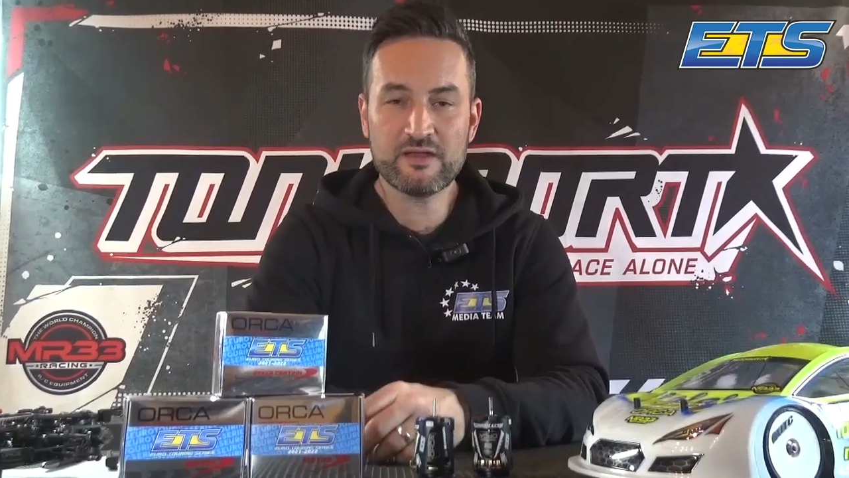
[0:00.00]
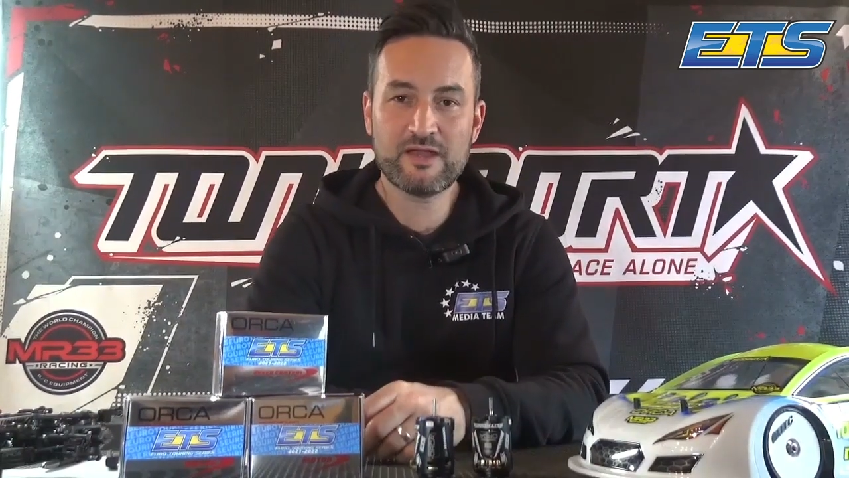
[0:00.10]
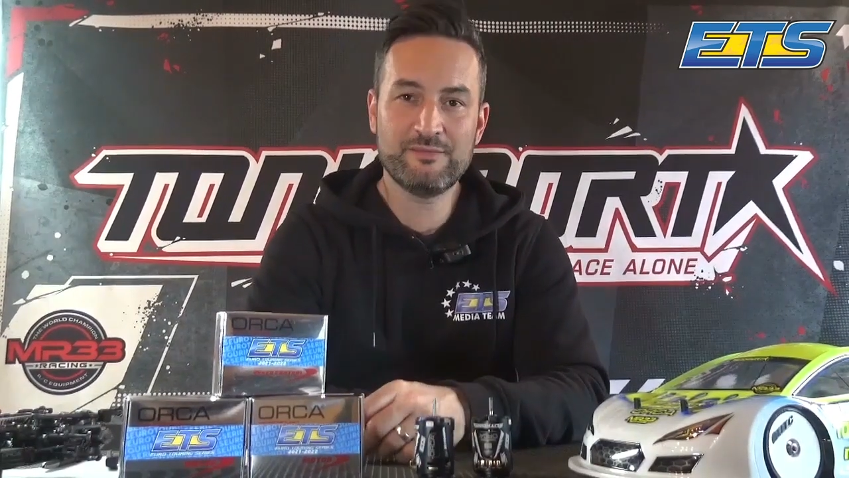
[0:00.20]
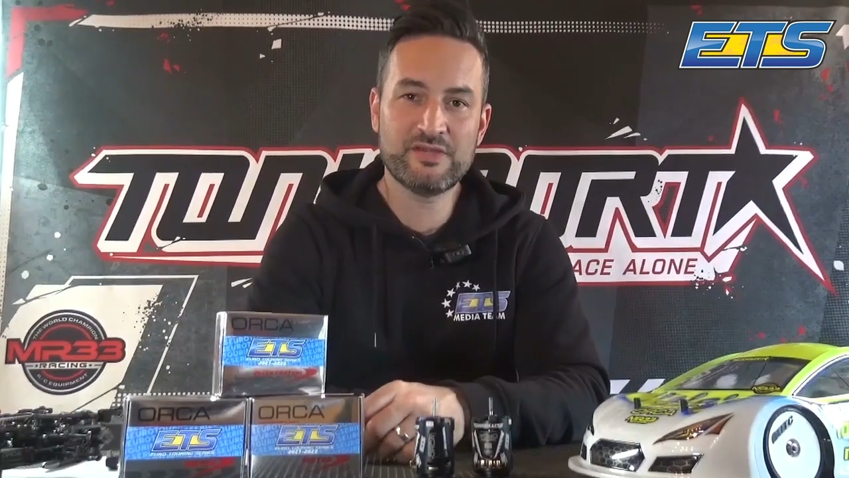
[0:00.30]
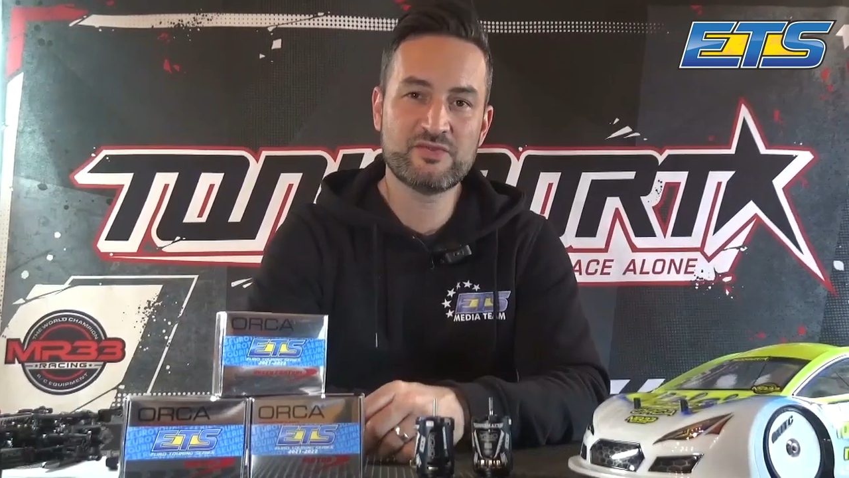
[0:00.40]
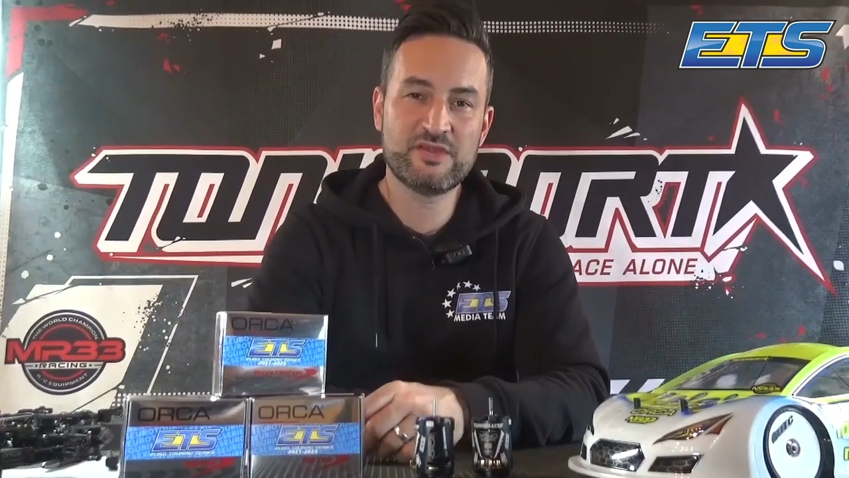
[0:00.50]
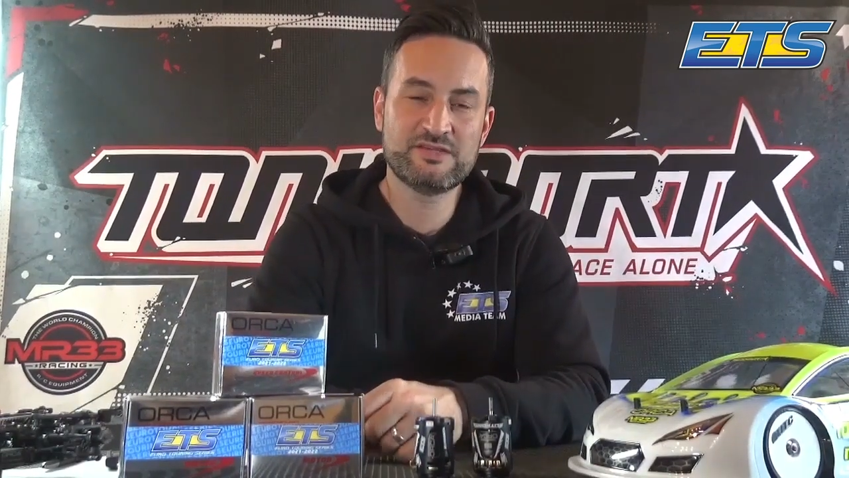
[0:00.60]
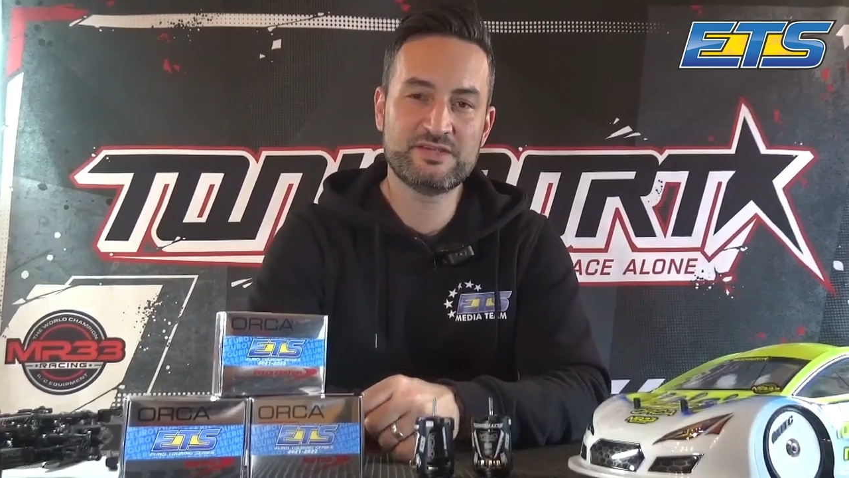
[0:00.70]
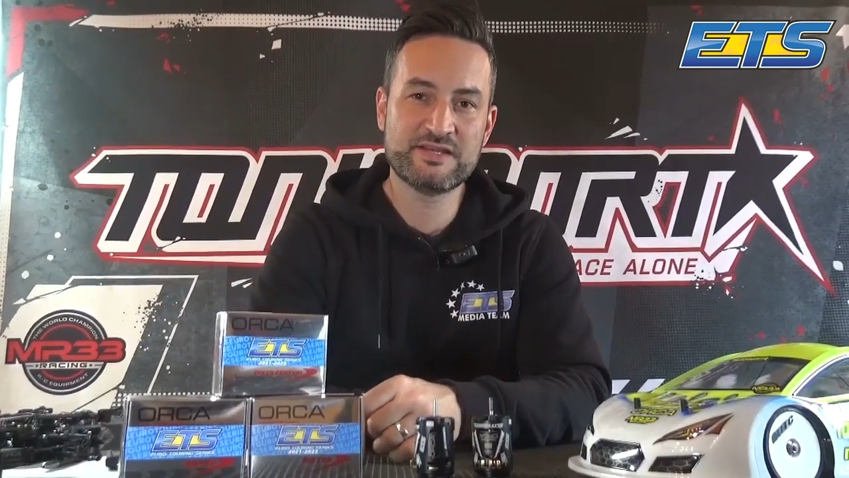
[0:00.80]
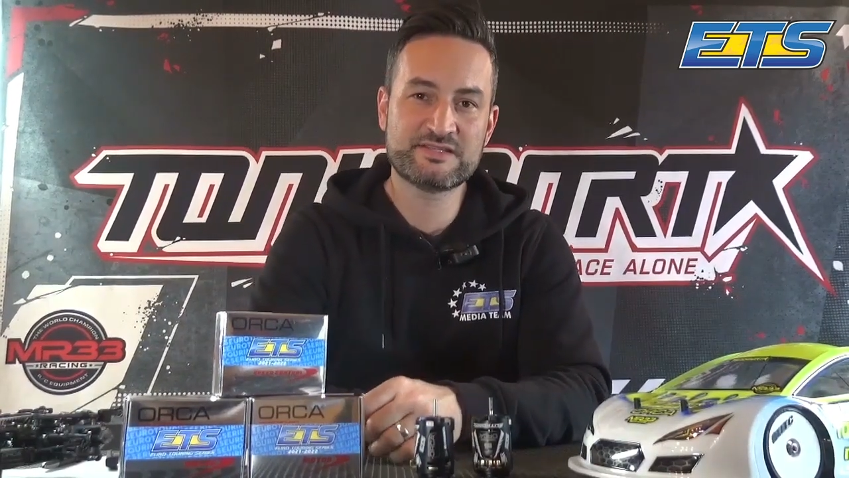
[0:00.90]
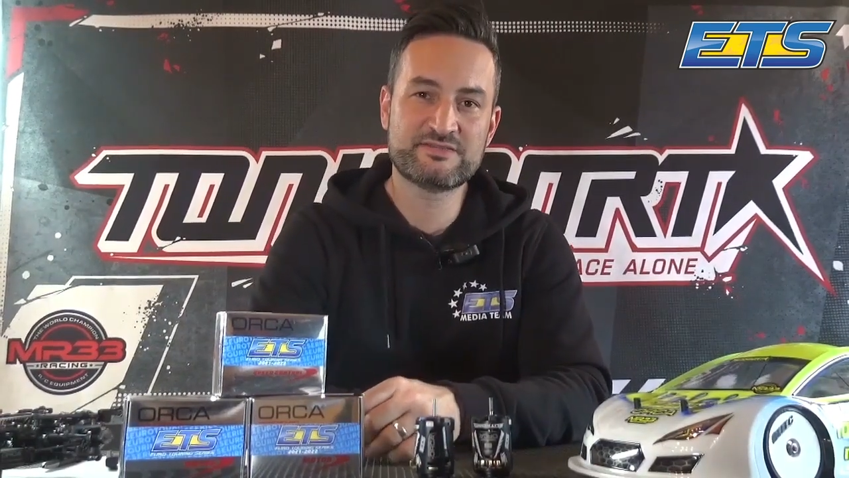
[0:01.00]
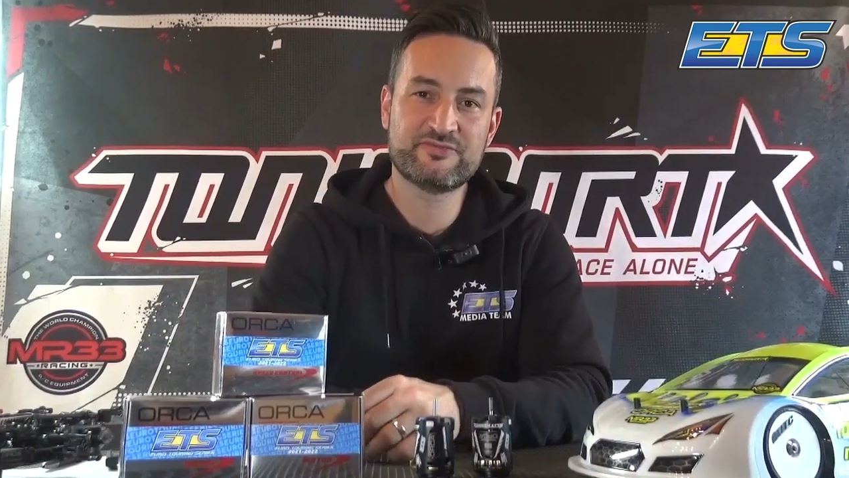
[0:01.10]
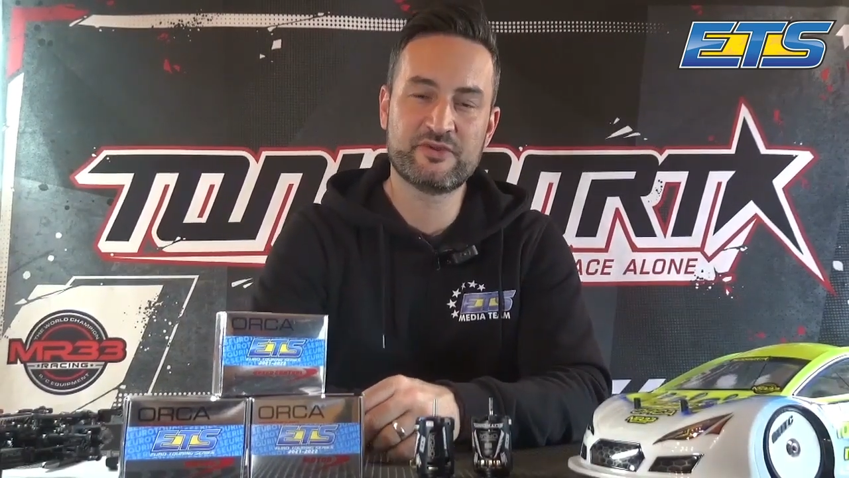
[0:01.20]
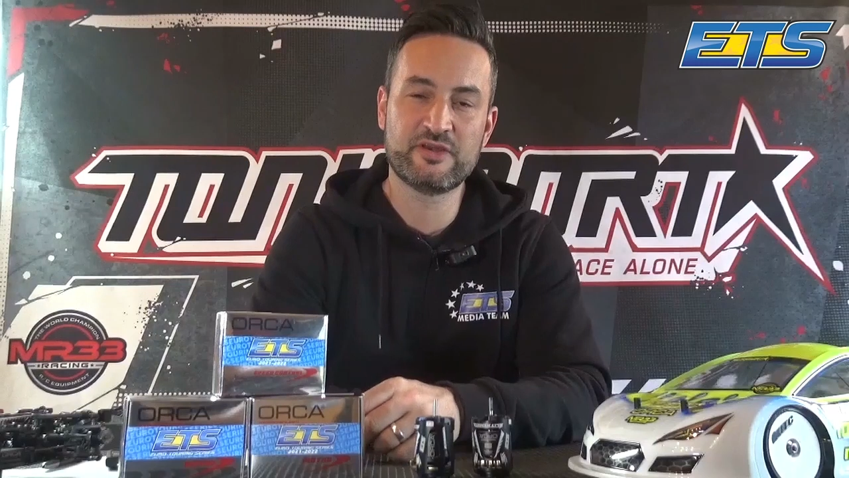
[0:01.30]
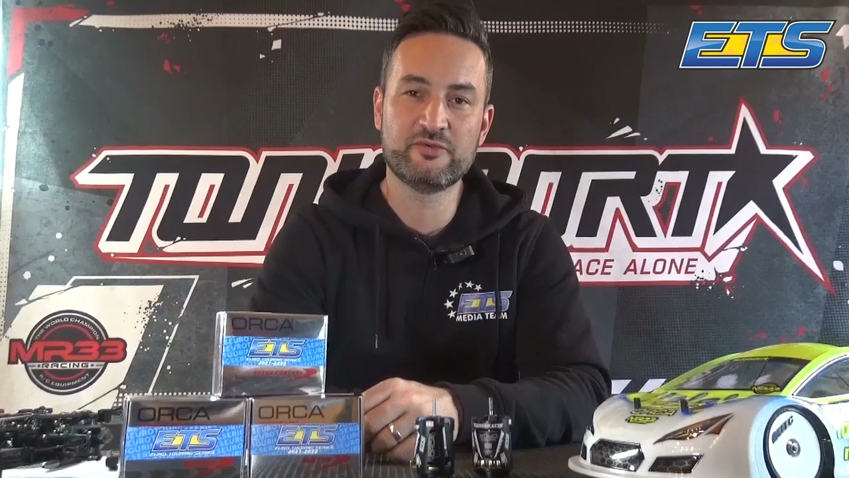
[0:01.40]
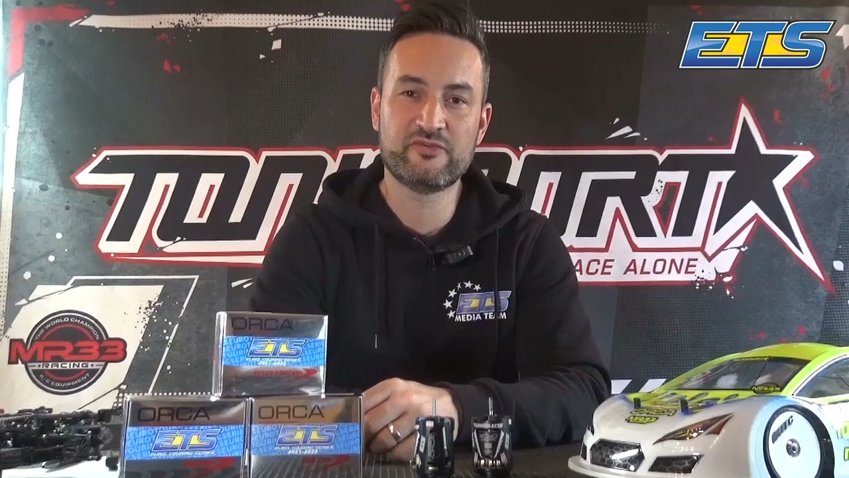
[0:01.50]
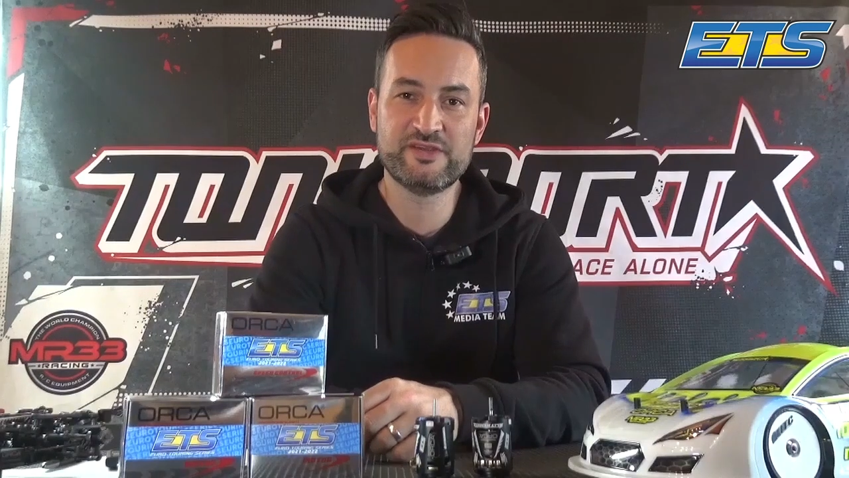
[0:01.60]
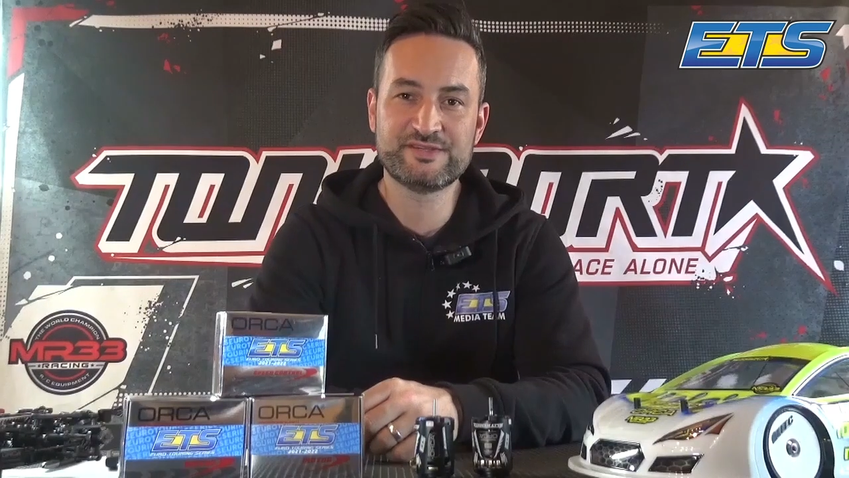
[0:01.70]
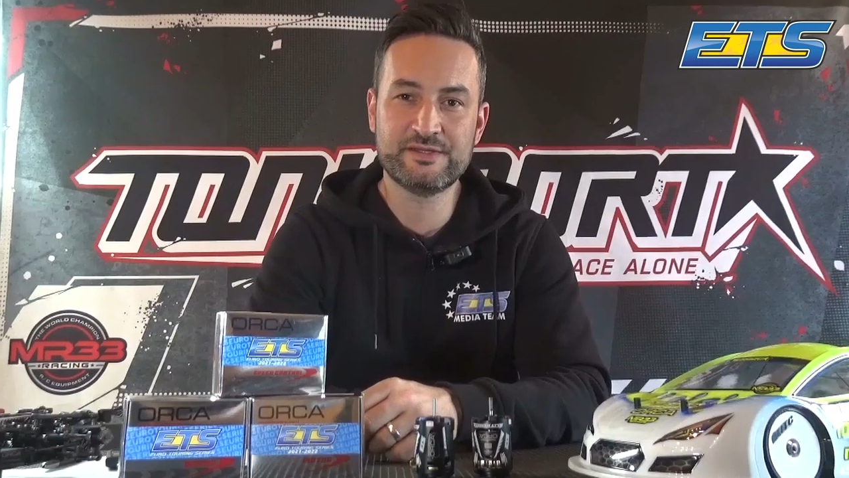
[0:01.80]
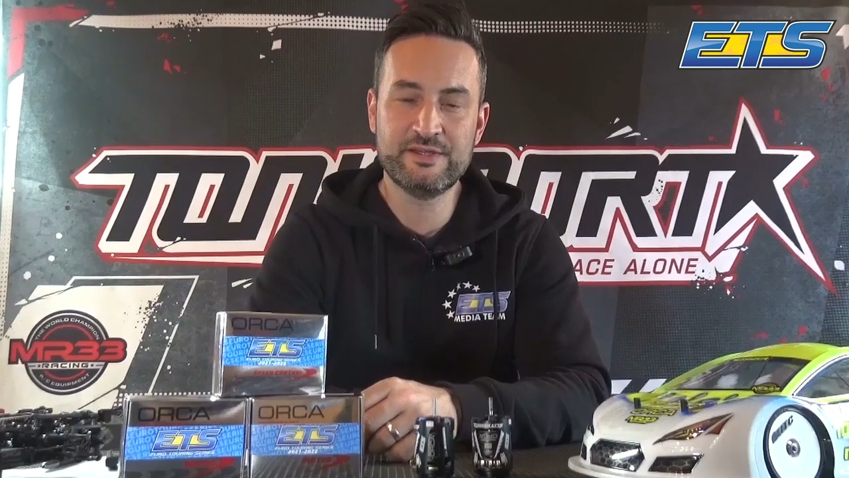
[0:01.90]
to the ETS for the new
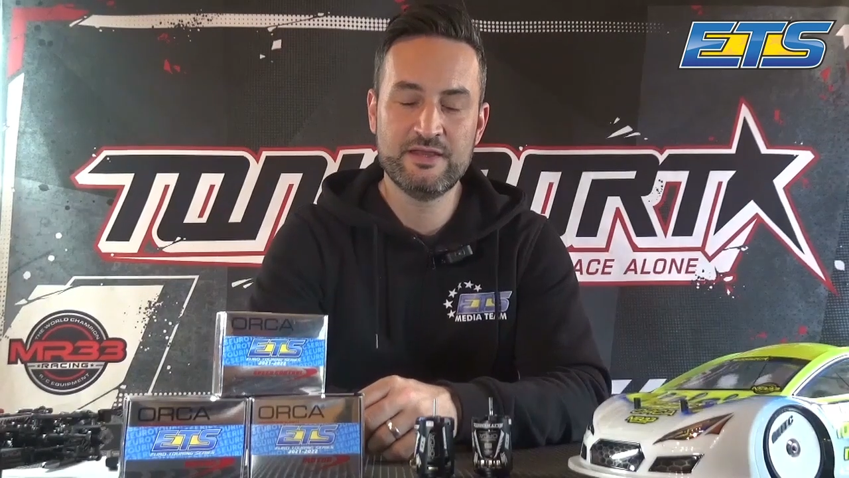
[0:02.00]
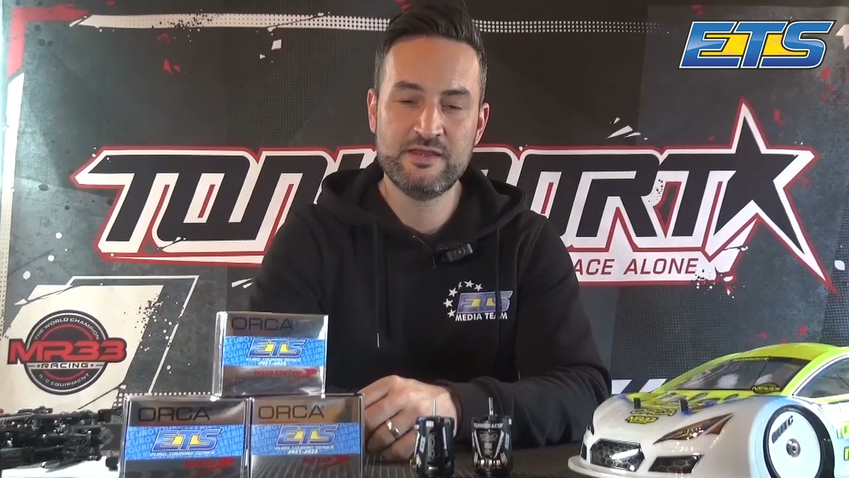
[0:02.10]
season.